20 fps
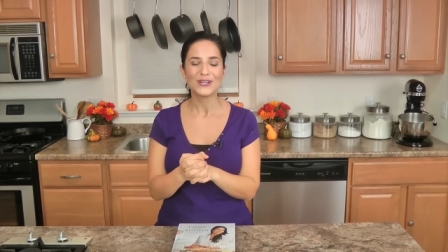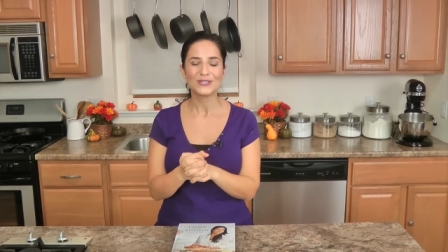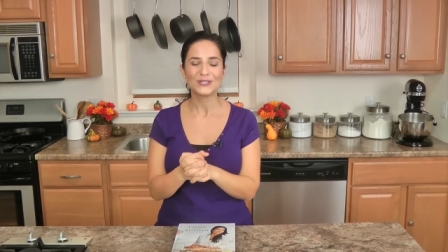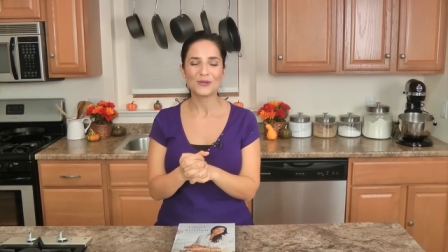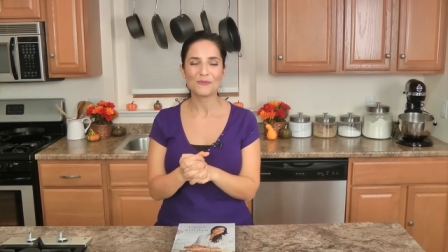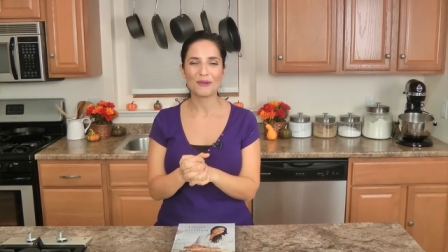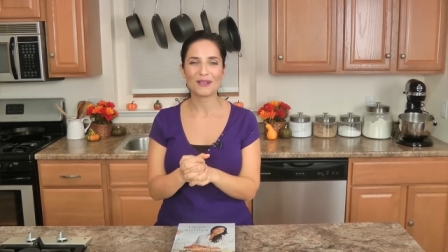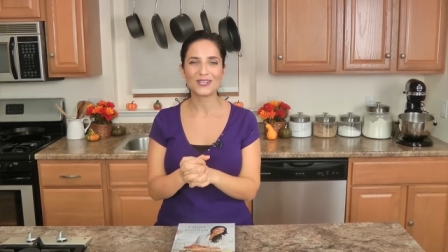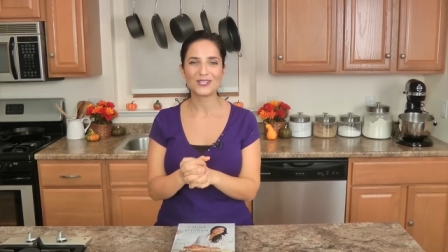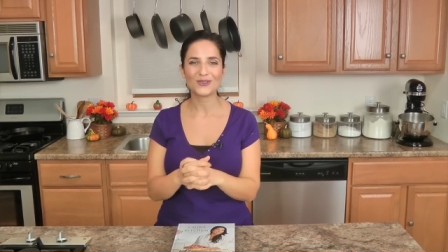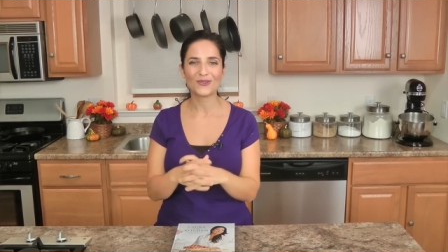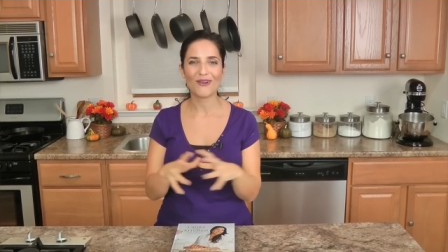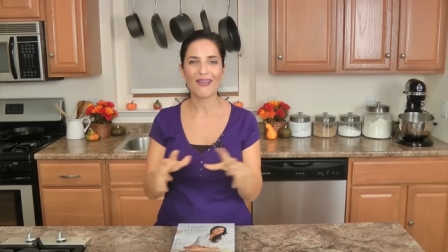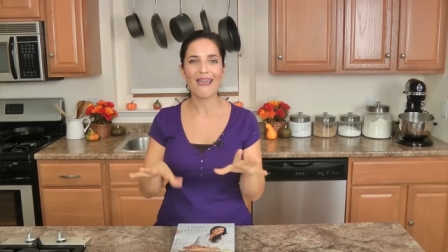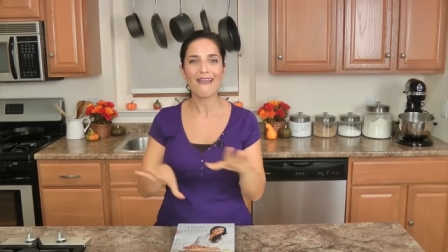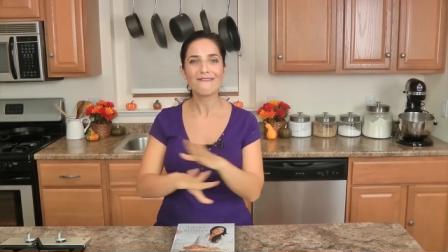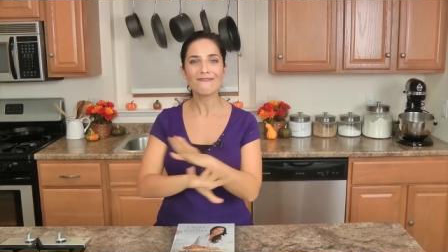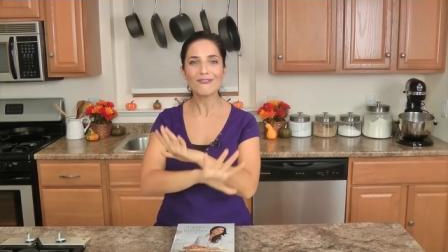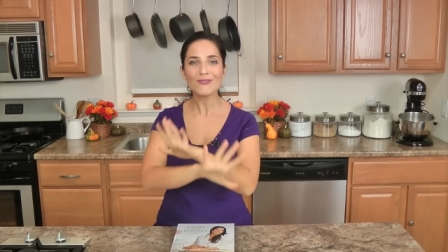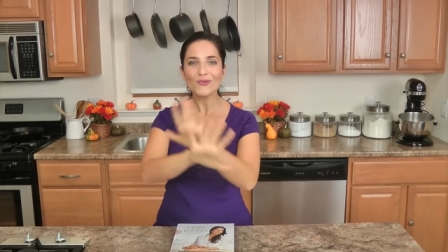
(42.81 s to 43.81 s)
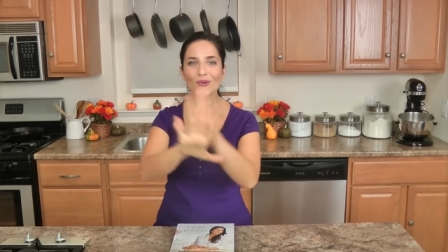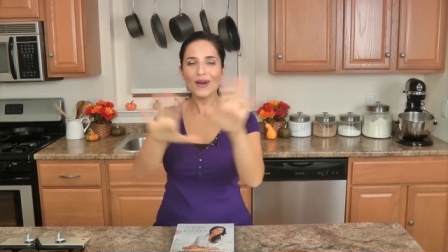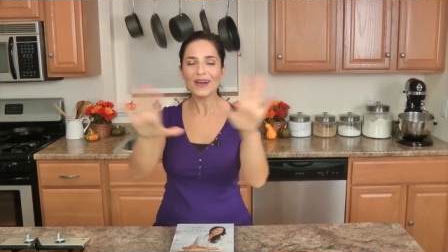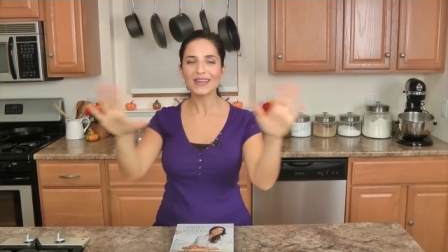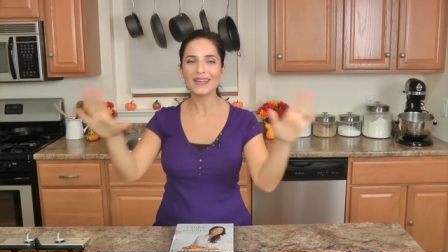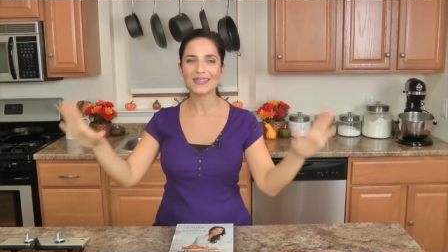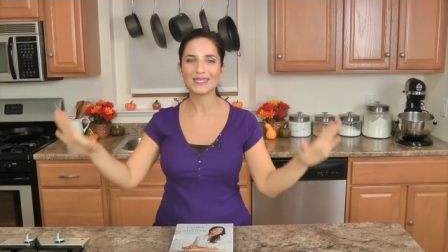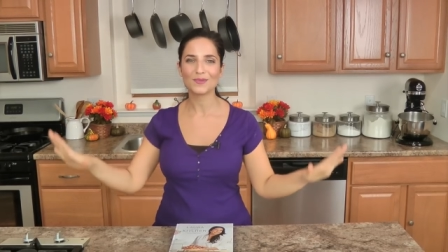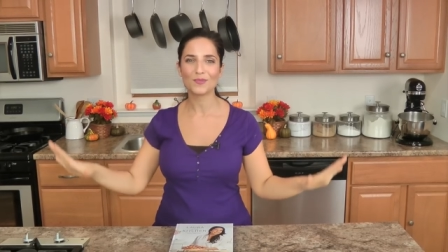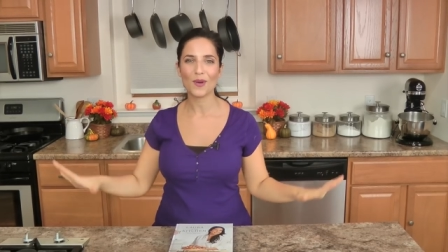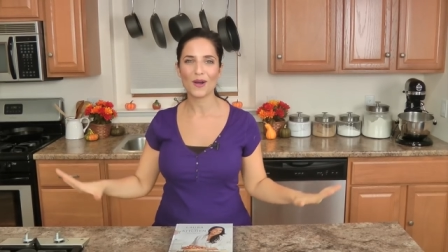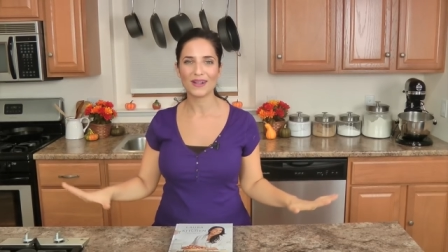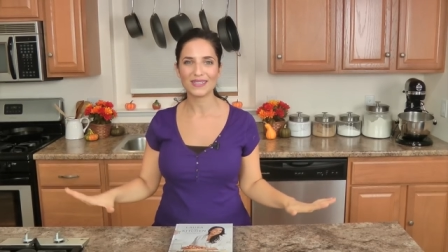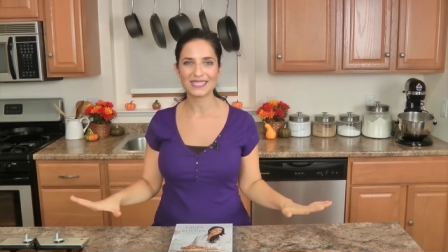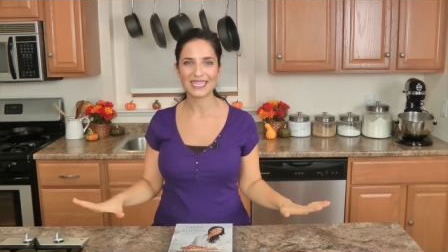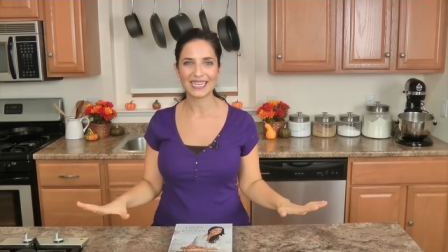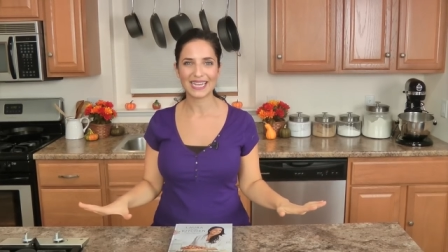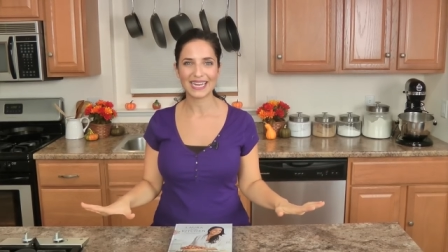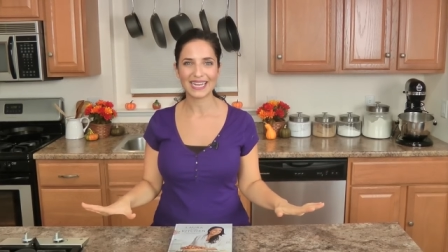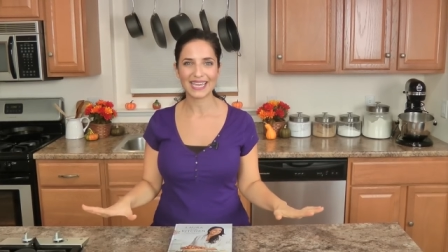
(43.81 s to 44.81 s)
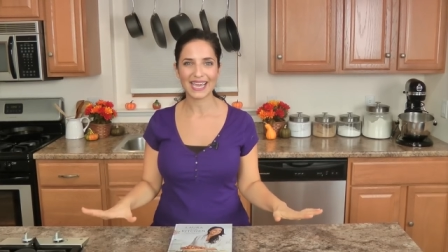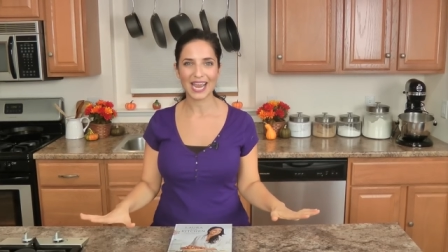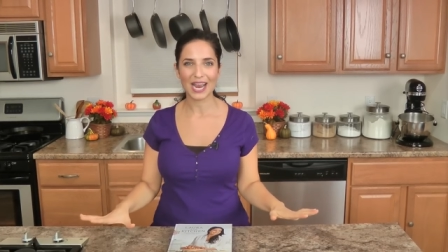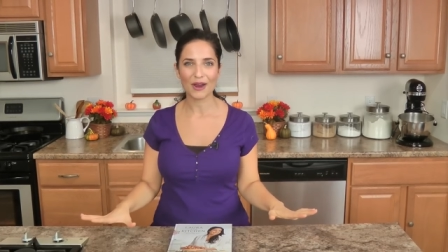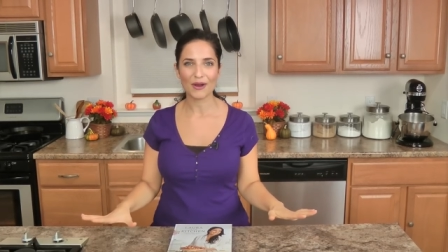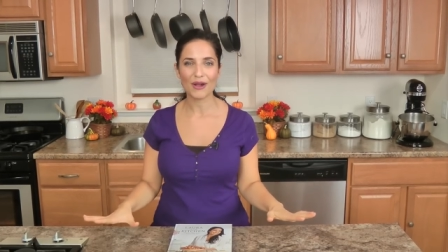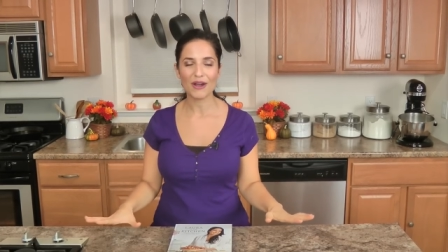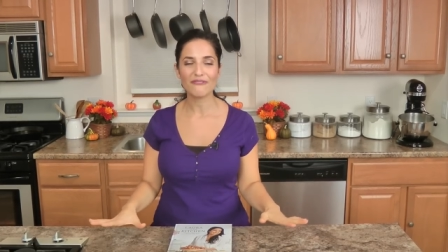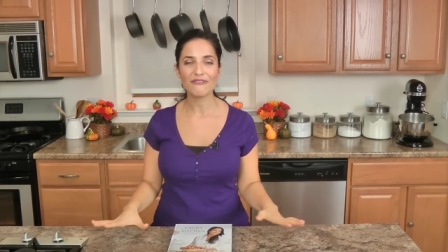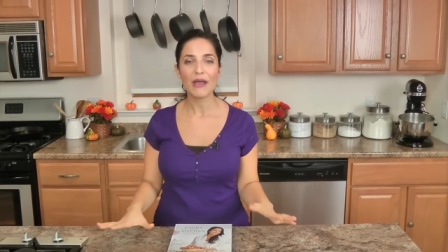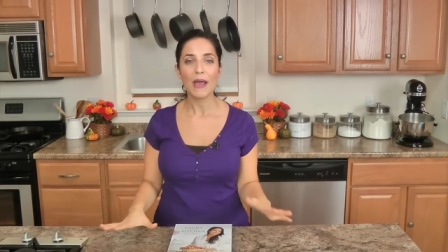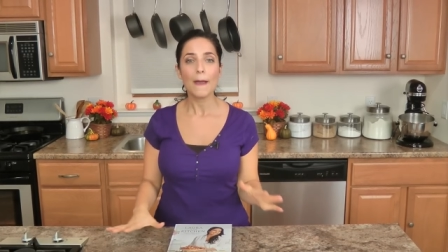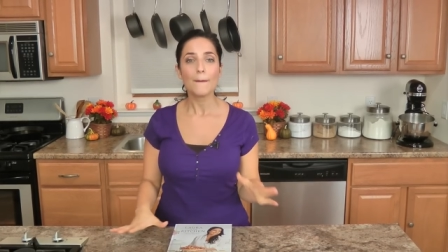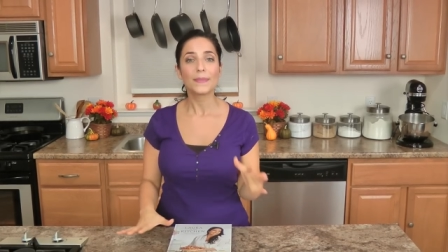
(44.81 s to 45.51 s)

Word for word: to make sure everyone is well taken care of.